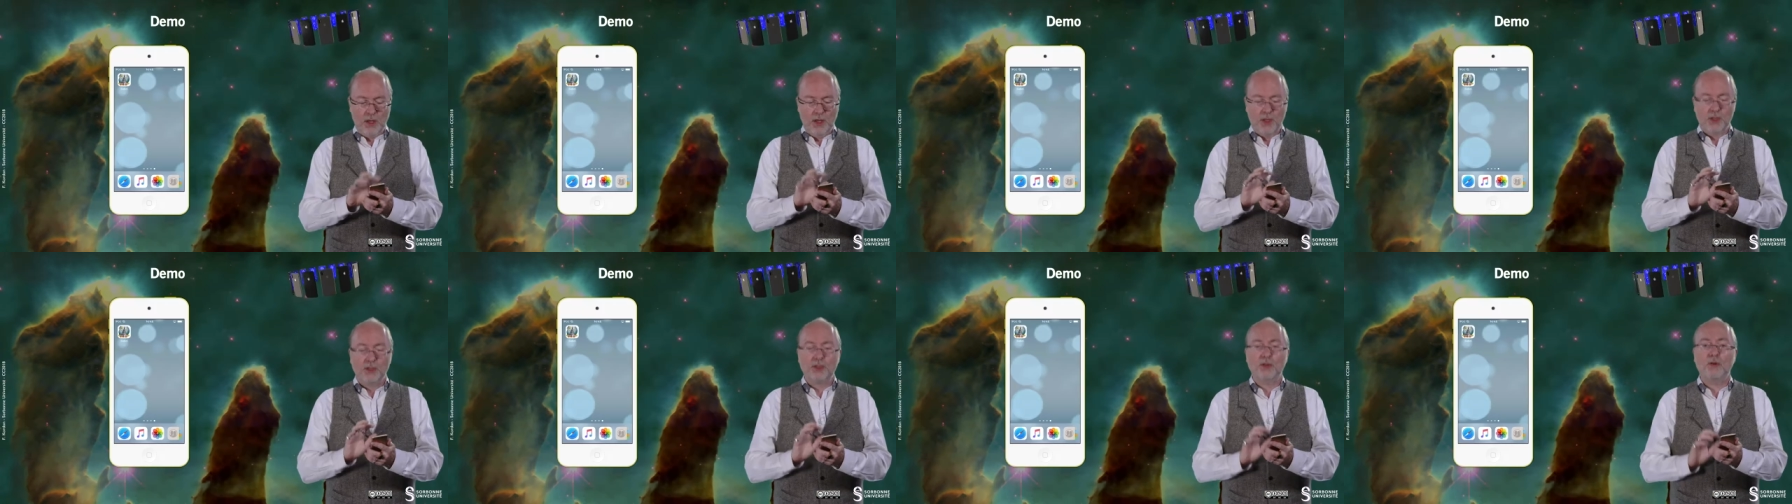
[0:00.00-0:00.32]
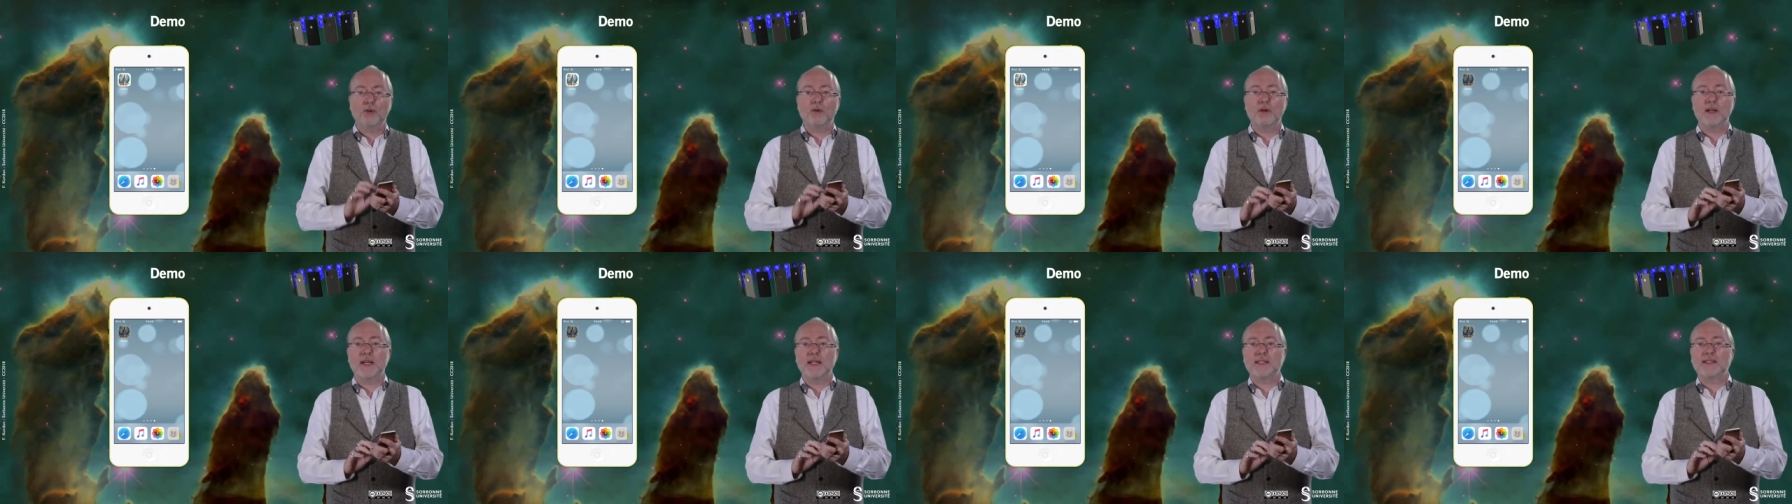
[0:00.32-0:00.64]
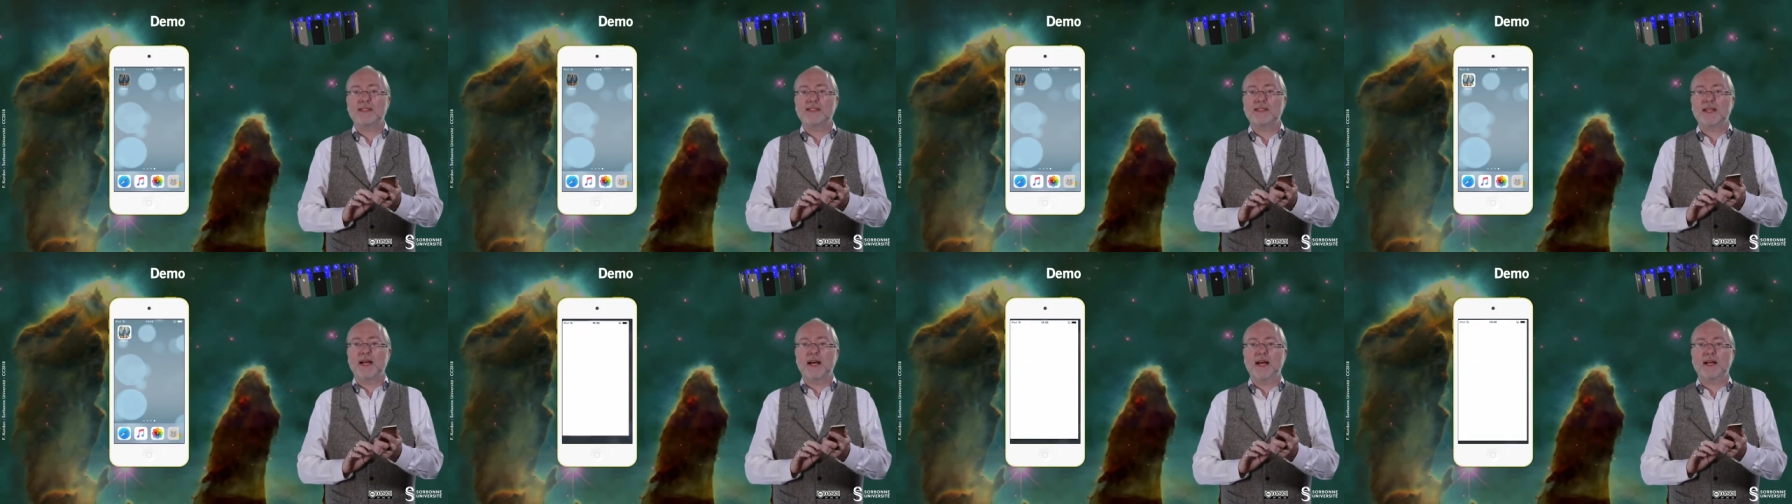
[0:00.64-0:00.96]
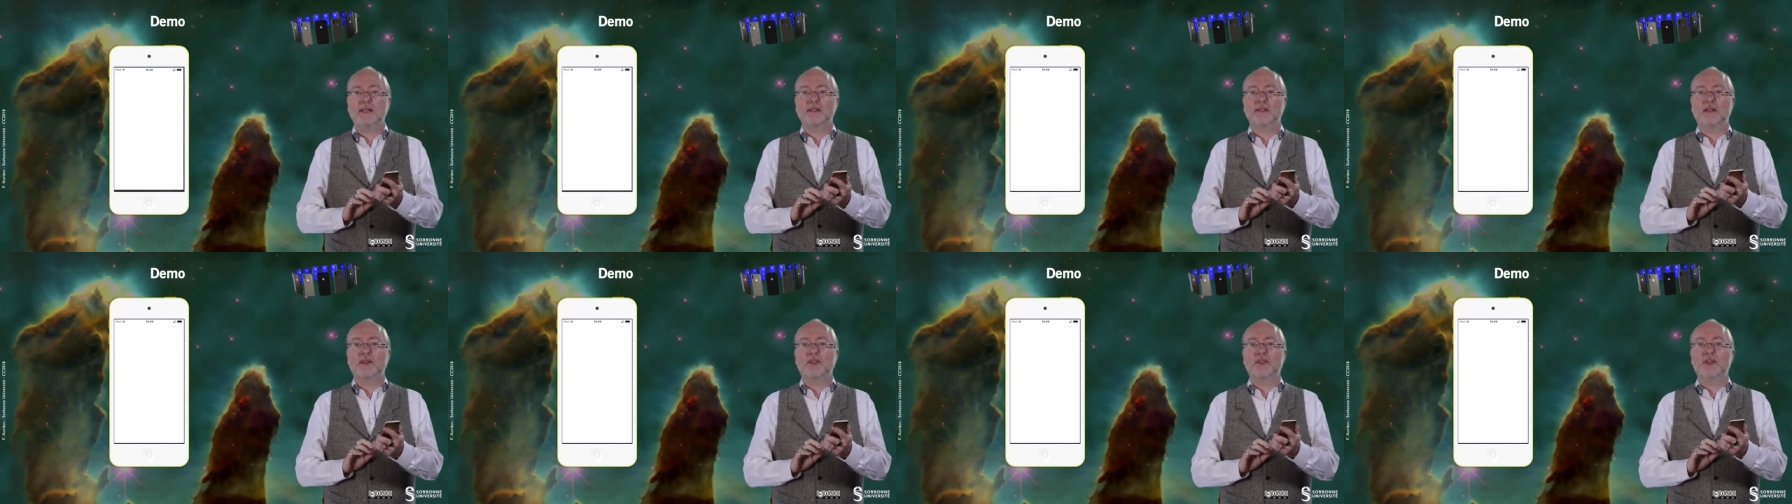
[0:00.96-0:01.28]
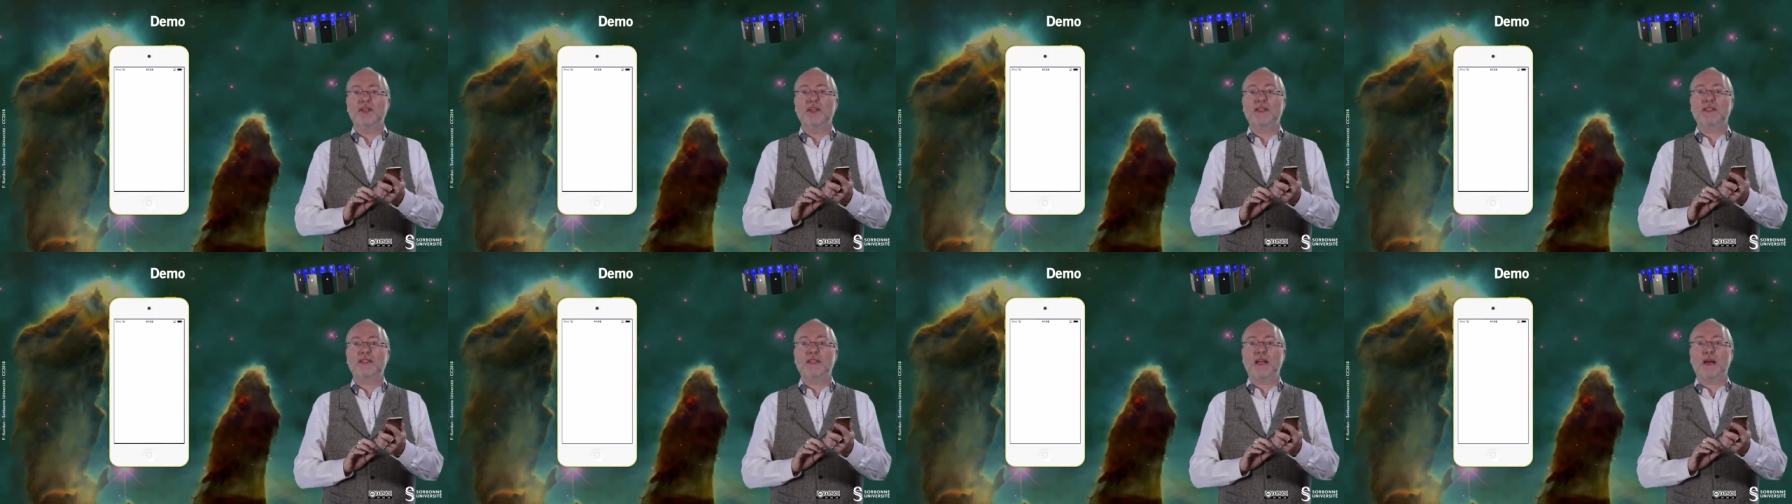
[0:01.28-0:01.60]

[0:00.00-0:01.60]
So, let's start this